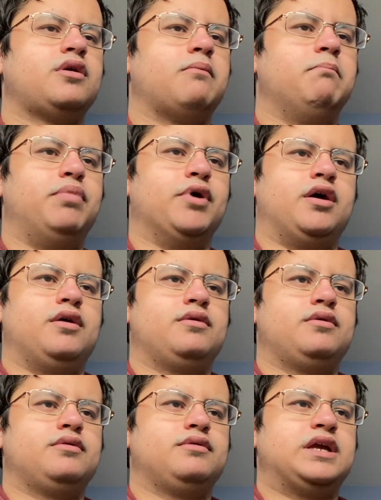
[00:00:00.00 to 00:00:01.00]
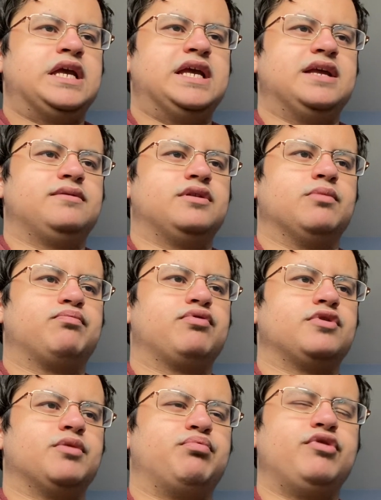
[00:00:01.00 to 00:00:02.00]
But
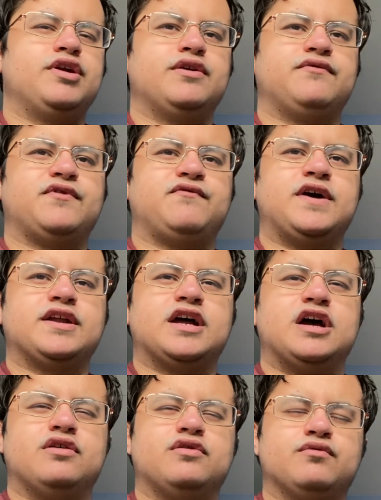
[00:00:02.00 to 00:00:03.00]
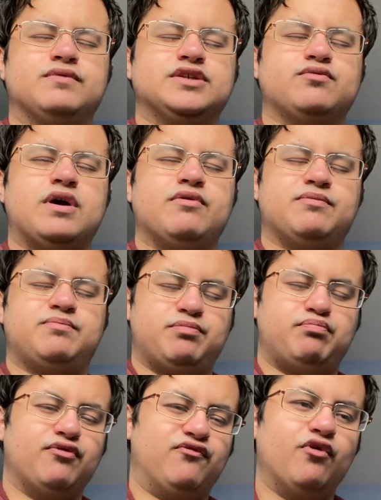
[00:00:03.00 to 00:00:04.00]
the point of the fact that the reason why we
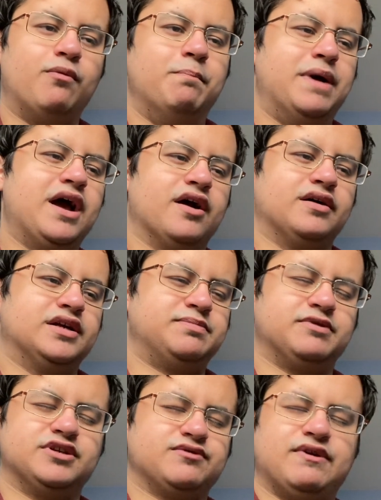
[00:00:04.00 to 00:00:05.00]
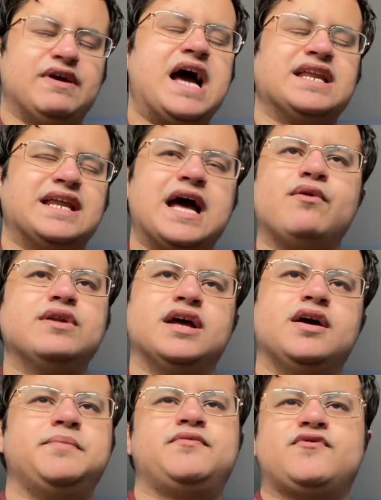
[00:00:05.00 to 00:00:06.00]
performed better is because we had an outlet
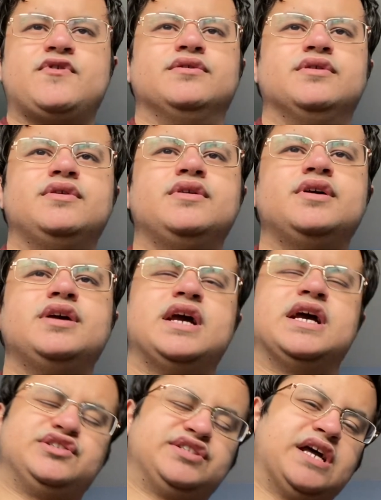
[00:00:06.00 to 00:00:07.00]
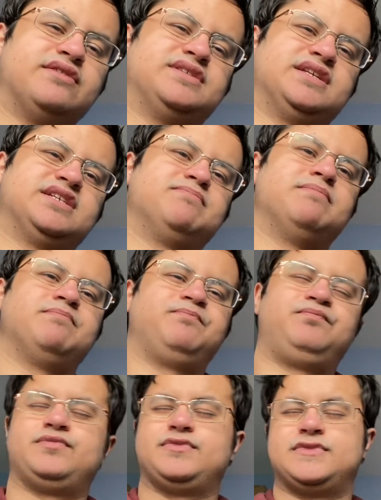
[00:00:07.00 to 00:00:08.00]
up front. It's just down to
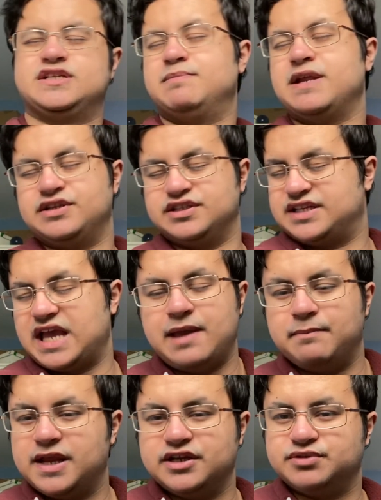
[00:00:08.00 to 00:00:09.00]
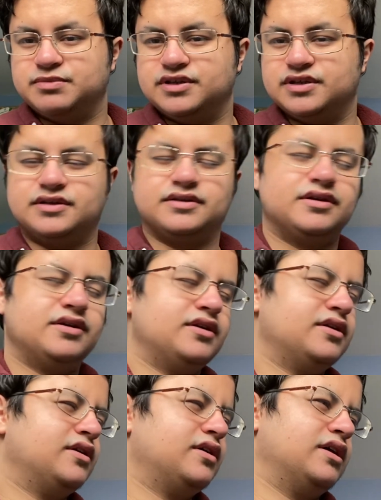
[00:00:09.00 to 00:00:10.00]
this manager's game management and
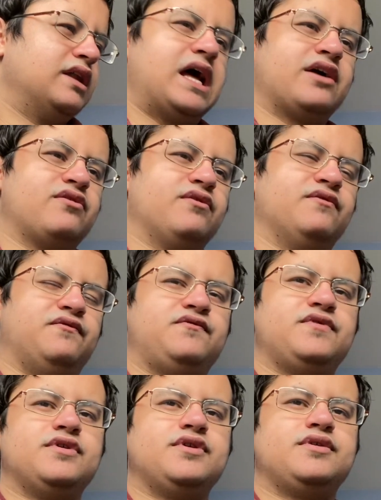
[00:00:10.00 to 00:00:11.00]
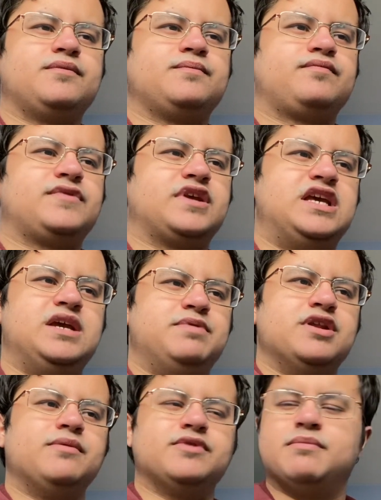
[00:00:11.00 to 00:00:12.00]
lack of
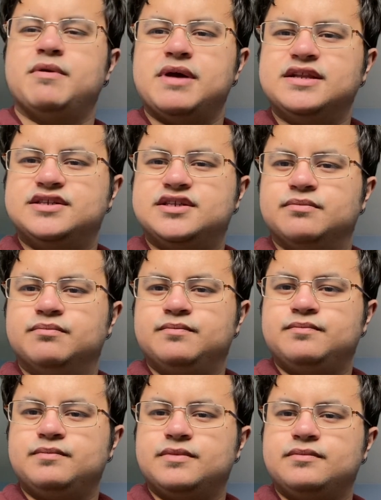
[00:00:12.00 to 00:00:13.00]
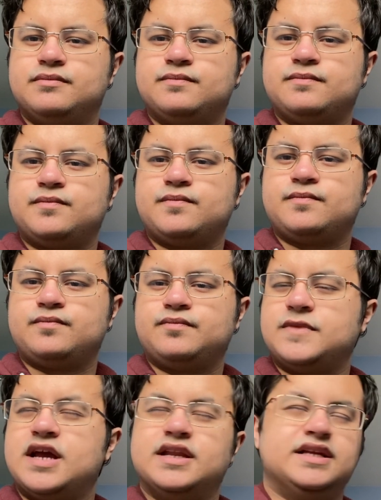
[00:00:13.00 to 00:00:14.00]
keeping up the momentum
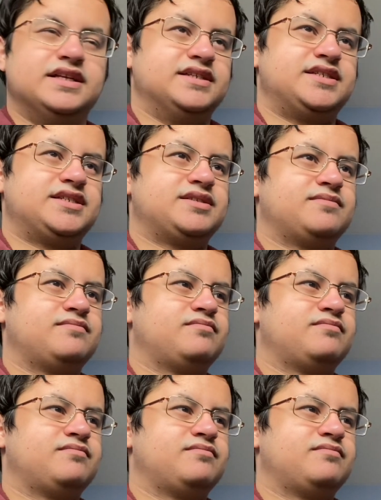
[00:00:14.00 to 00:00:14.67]
and his